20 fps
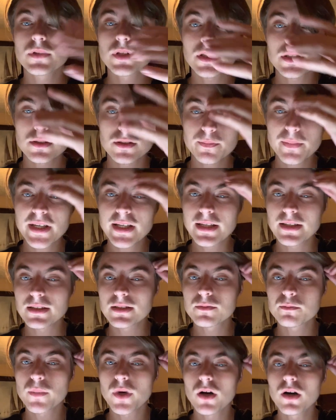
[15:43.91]
speaking
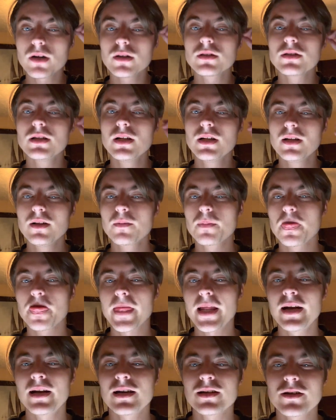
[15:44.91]
part,
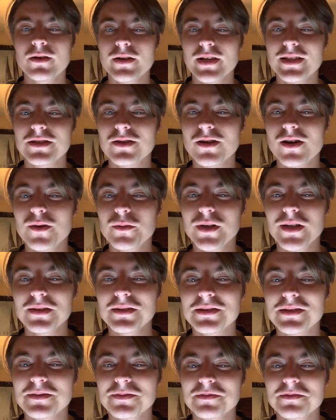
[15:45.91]
and I go get
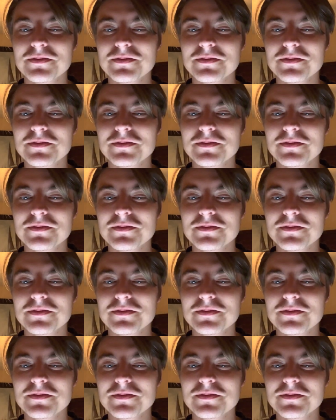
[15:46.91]
Starbucks.